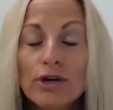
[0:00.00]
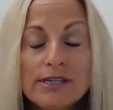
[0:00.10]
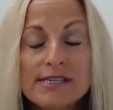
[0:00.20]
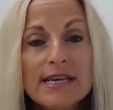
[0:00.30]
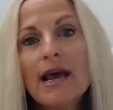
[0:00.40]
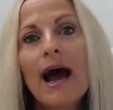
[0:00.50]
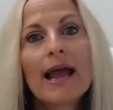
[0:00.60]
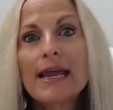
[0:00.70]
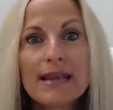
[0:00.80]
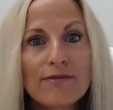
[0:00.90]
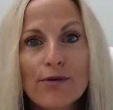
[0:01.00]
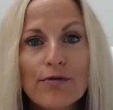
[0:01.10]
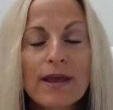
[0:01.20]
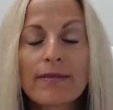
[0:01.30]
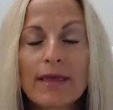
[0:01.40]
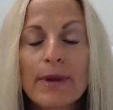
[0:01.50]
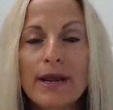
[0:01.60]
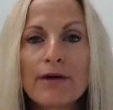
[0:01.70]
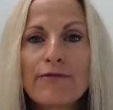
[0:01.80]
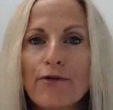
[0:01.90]
Woods, I can never thank them
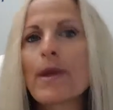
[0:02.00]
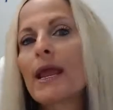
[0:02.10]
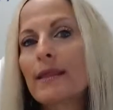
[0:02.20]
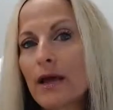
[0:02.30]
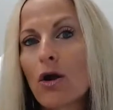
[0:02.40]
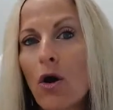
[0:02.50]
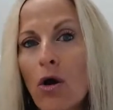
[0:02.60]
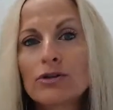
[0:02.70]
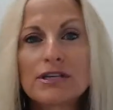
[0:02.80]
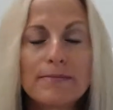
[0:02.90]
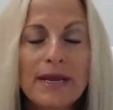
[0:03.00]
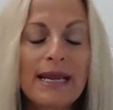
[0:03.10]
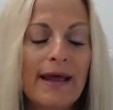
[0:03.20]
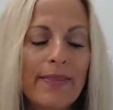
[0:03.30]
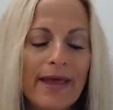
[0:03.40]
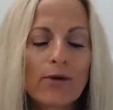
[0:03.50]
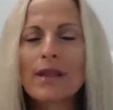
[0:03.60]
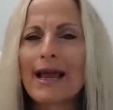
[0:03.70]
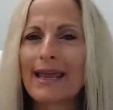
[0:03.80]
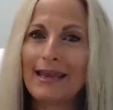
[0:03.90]
enough for making that call to me. And they were
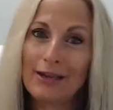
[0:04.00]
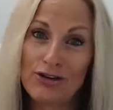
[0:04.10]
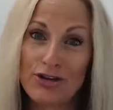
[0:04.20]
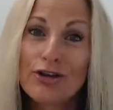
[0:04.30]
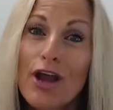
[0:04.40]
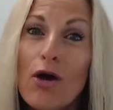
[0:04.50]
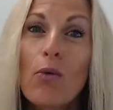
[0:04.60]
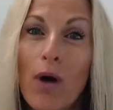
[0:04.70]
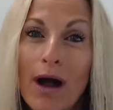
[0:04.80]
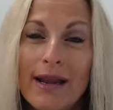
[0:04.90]
like, do you know what?